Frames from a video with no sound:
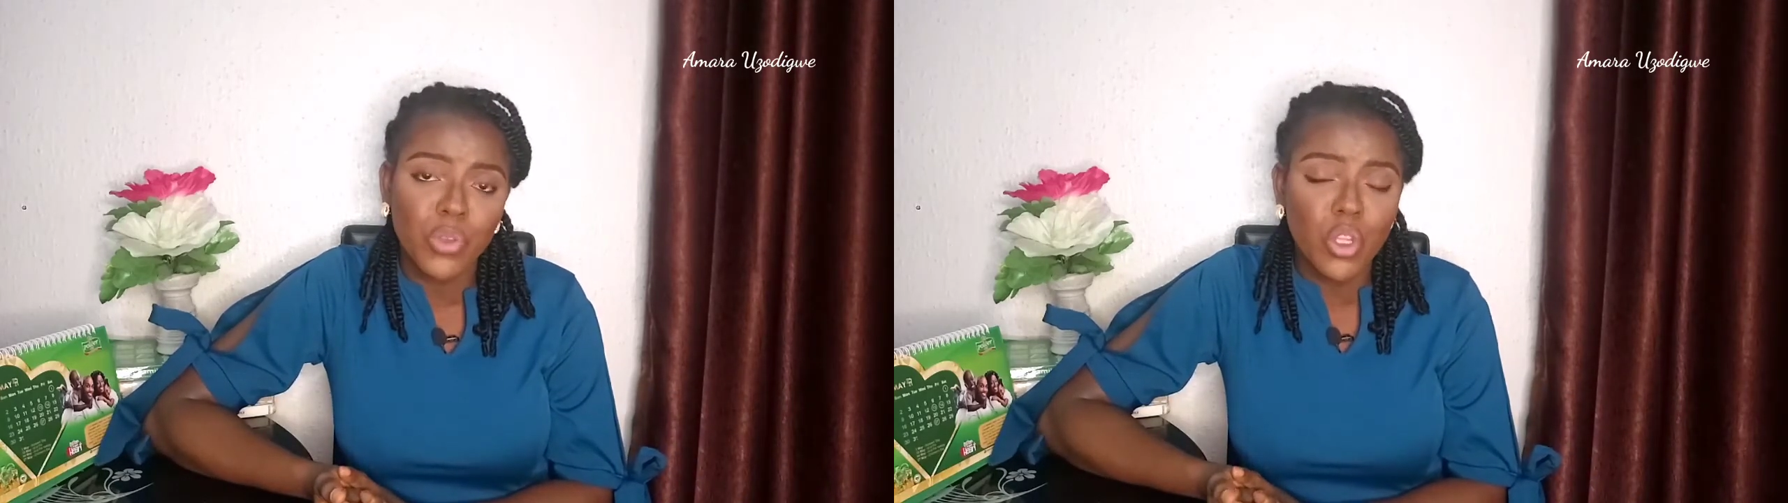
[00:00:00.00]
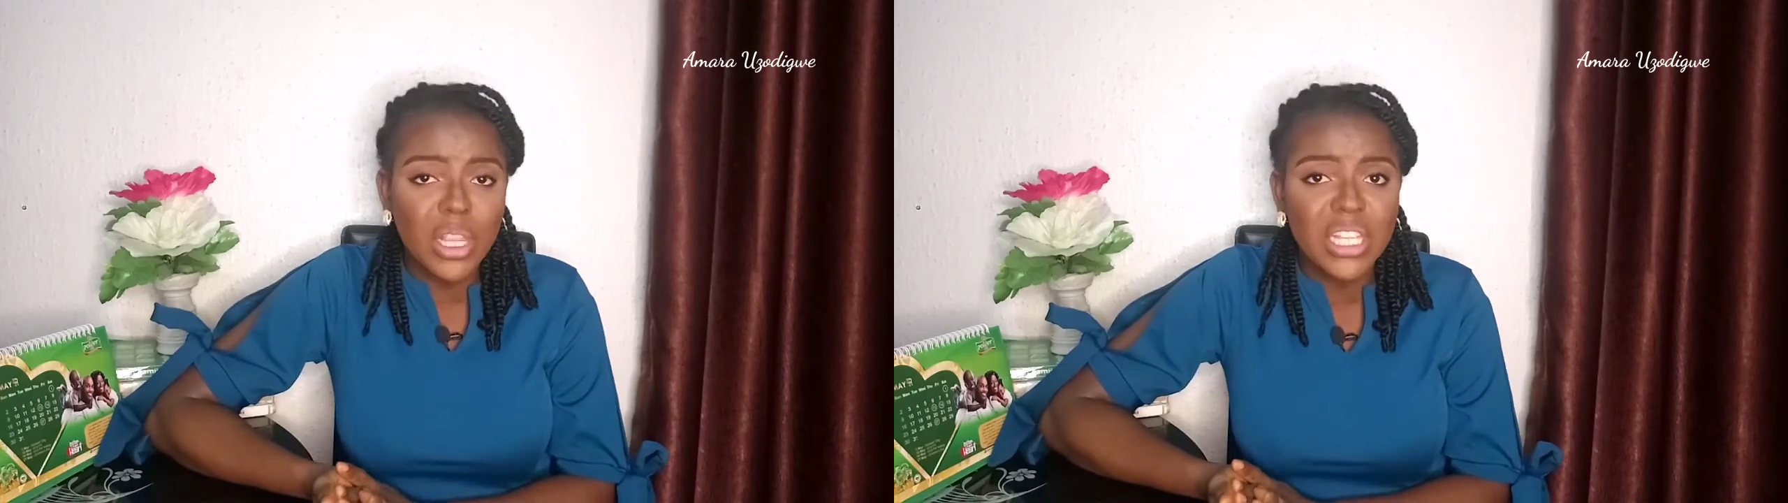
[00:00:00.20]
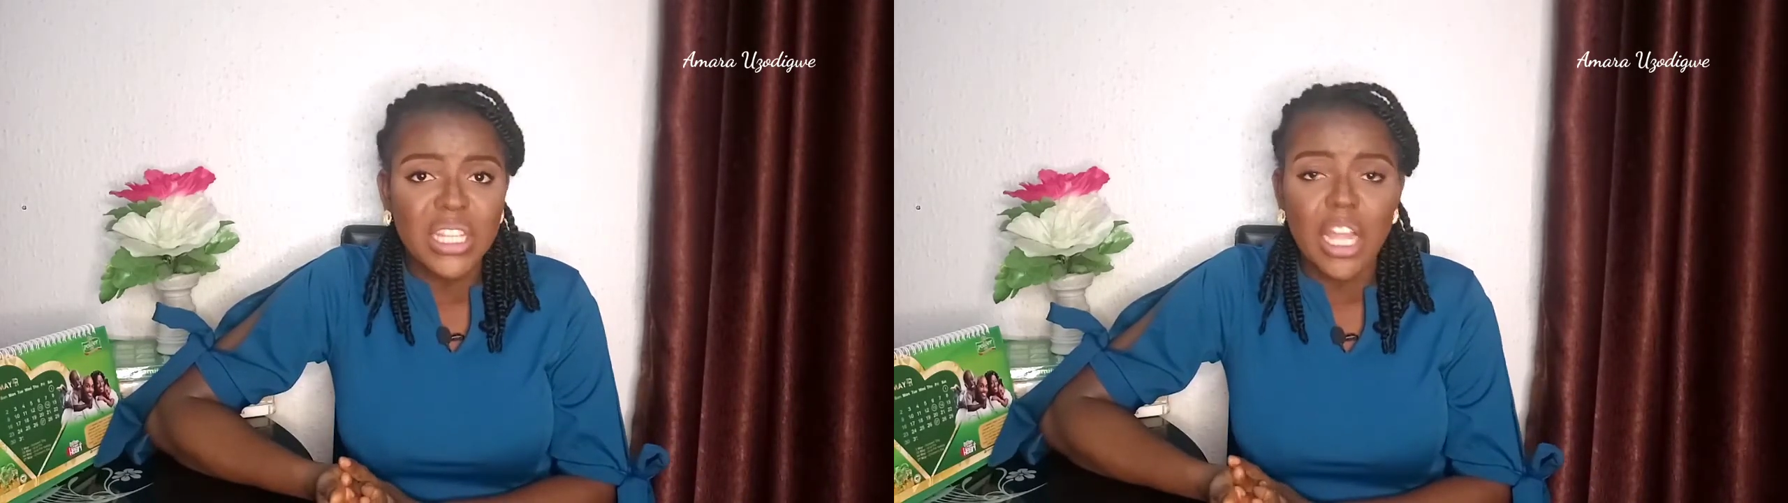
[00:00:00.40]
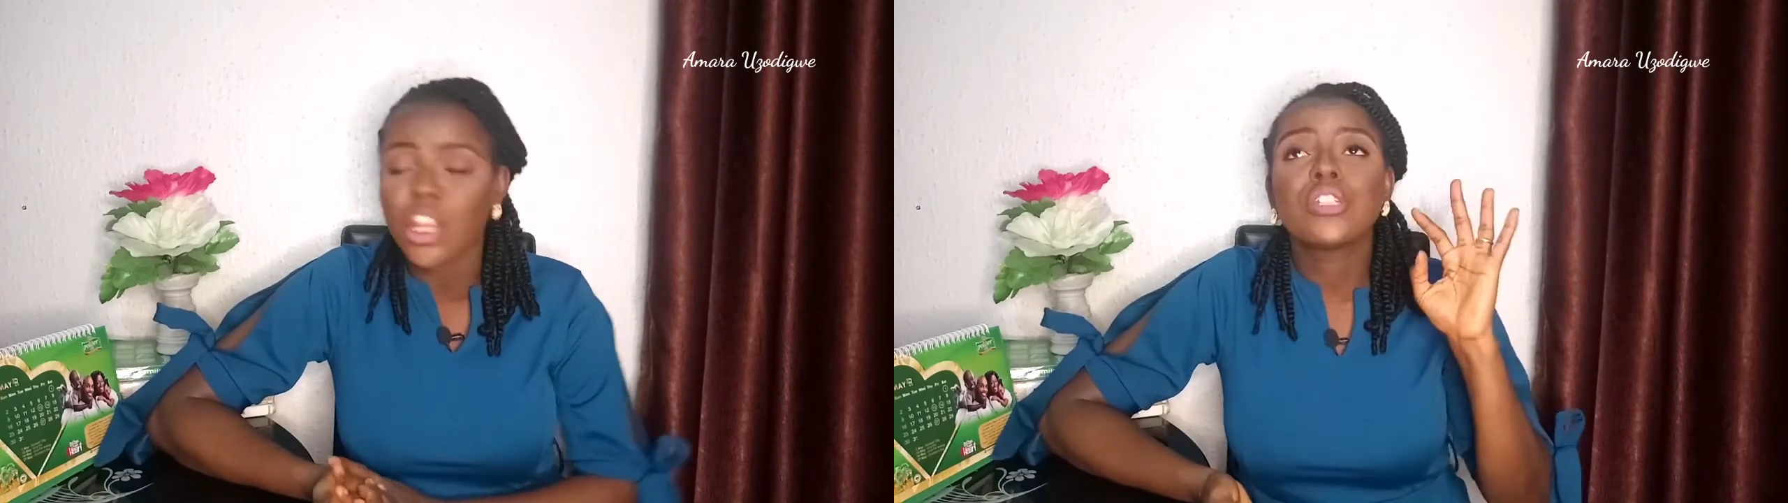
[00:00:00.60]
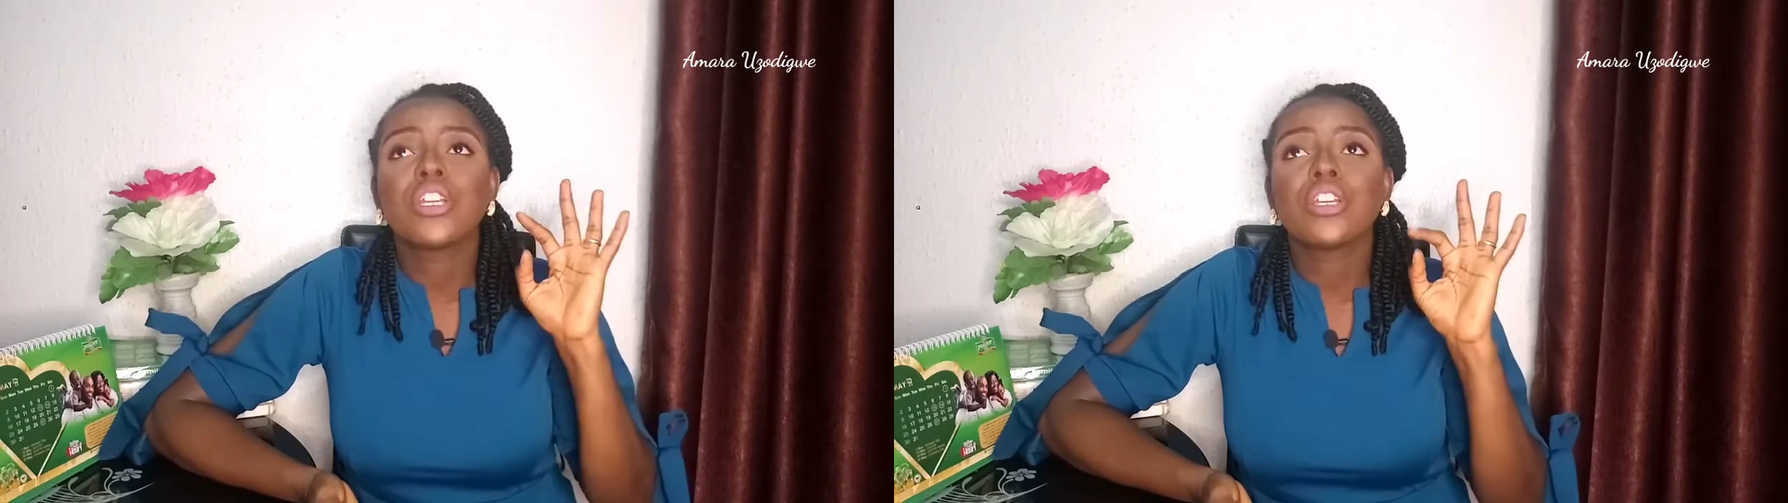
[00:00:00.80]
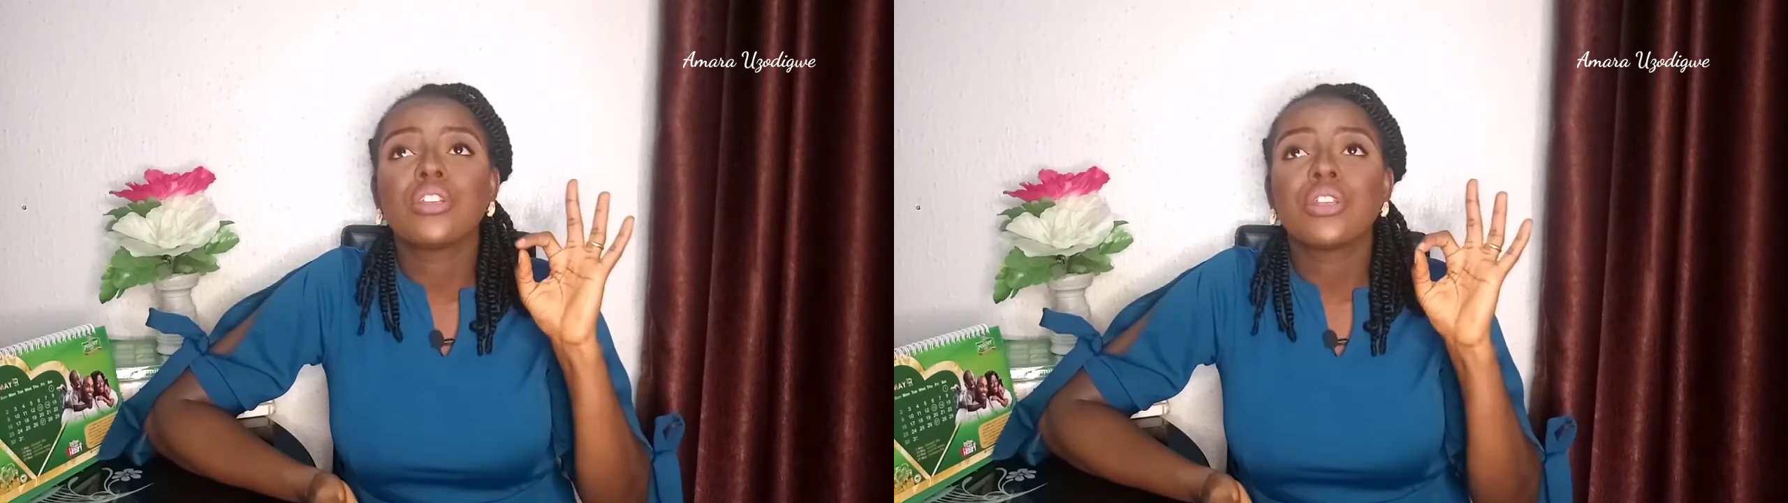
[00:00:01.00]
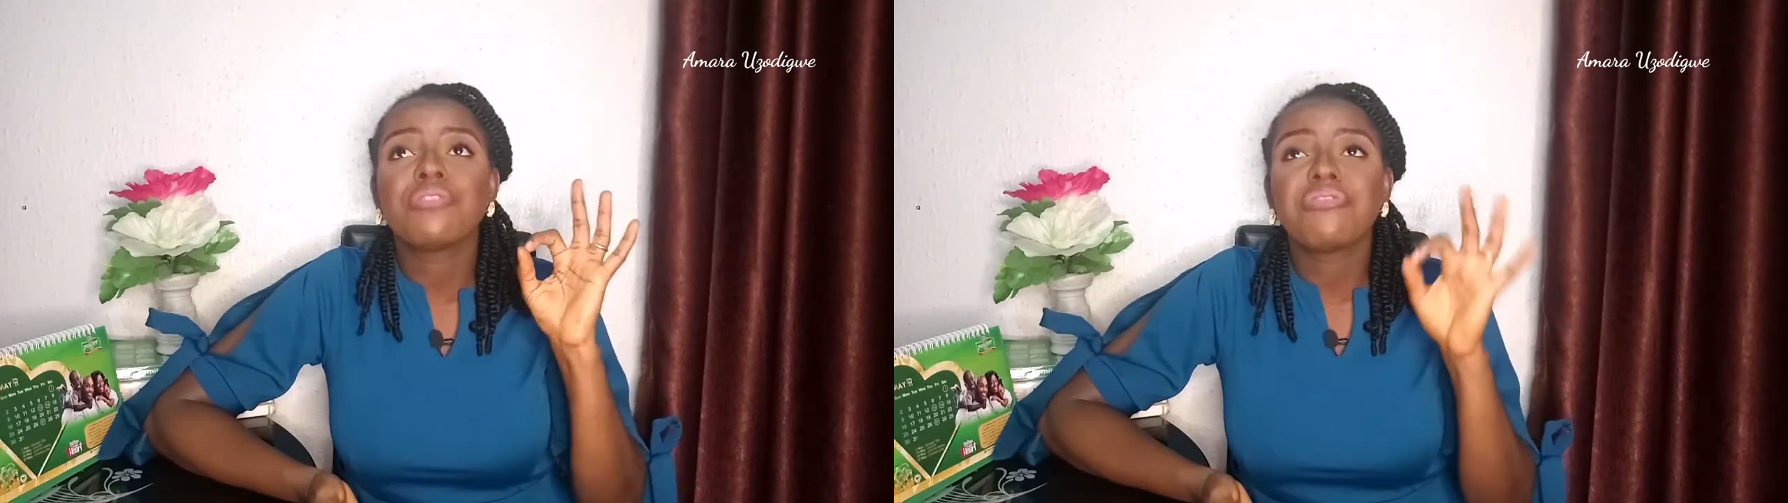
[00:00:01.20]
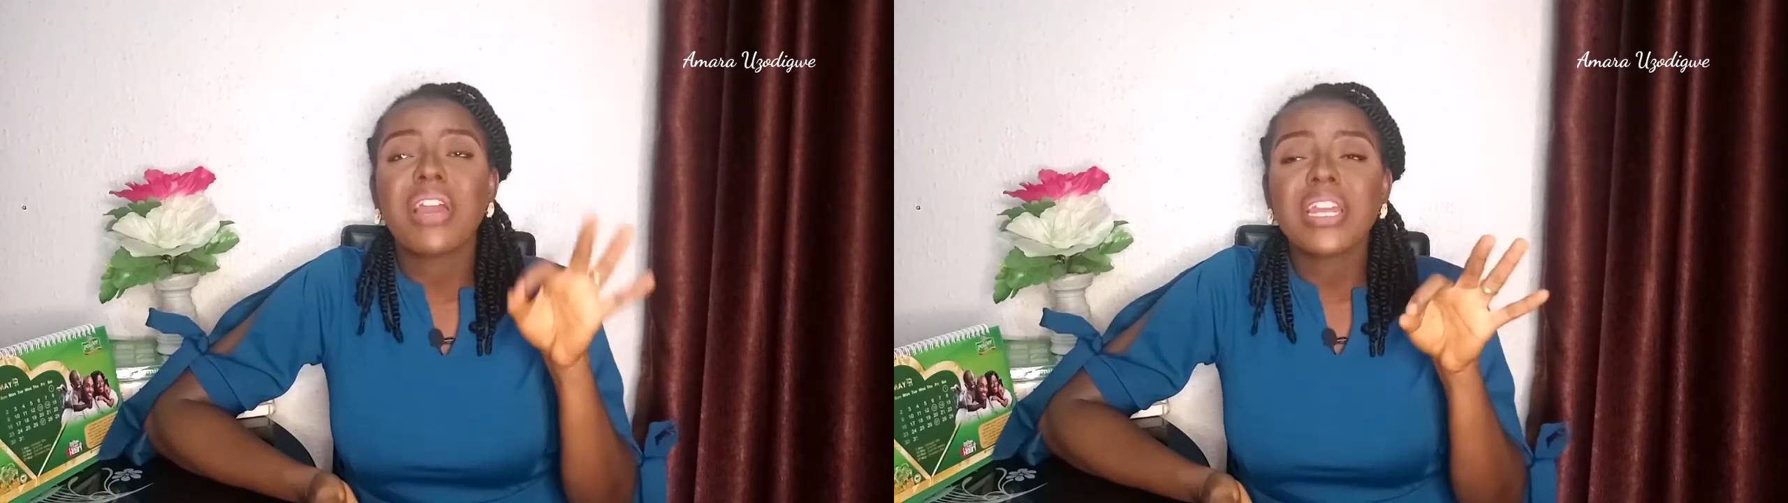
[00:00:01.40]
Do you understand? The
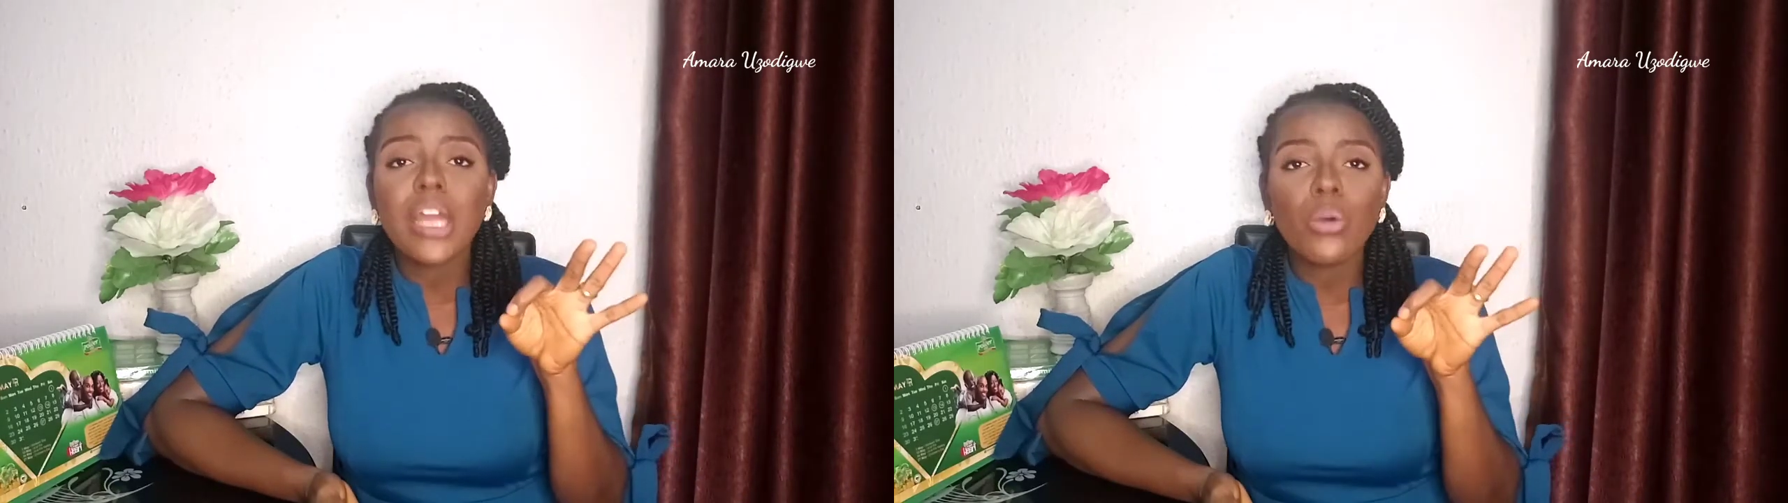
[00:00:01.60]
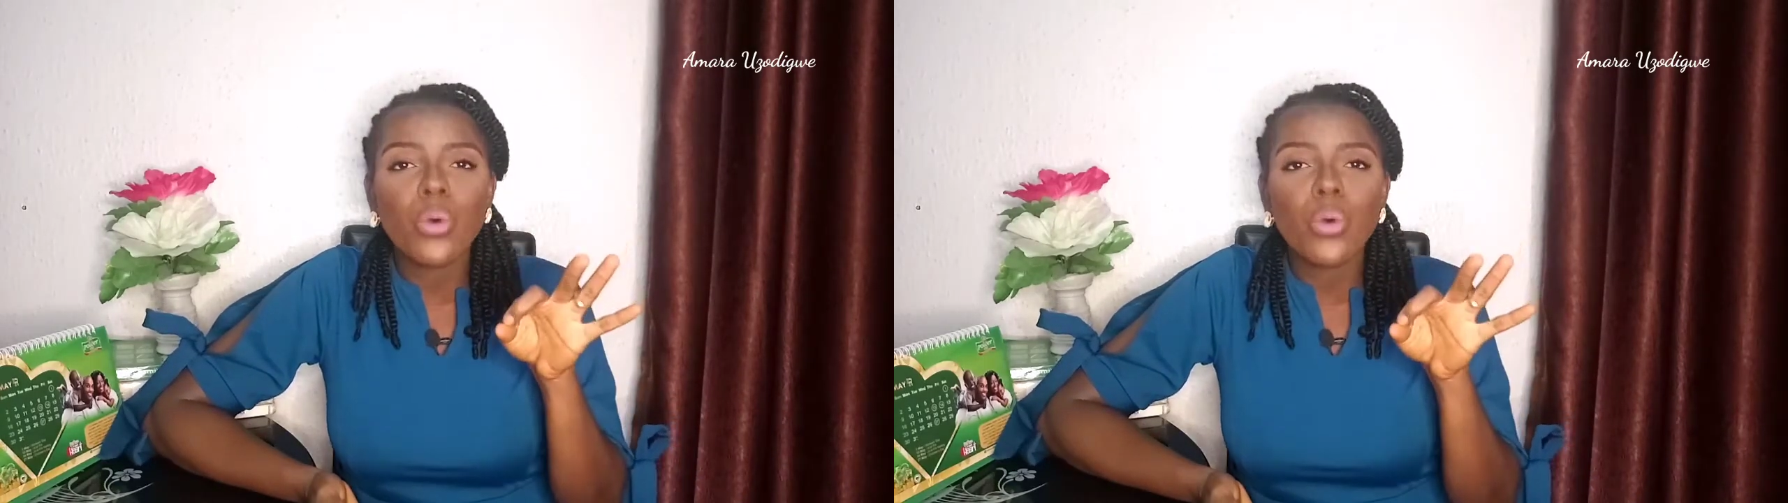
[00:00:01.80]
final